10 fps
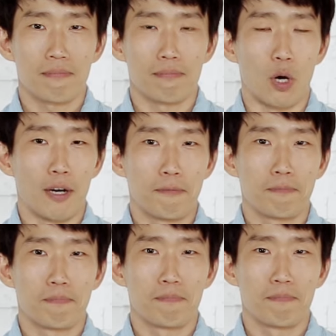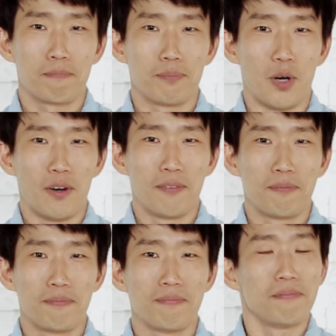Mo, mo,
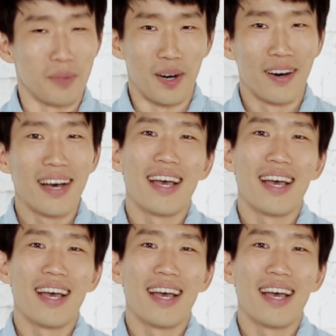mo.